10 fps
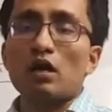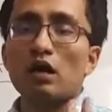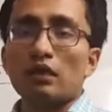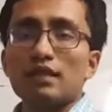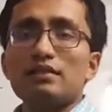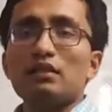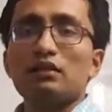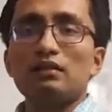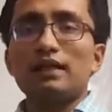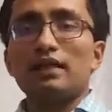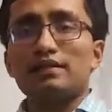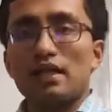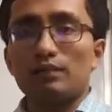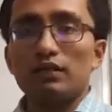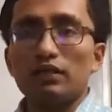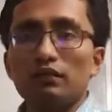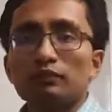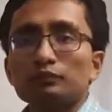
So unless and until that is happening,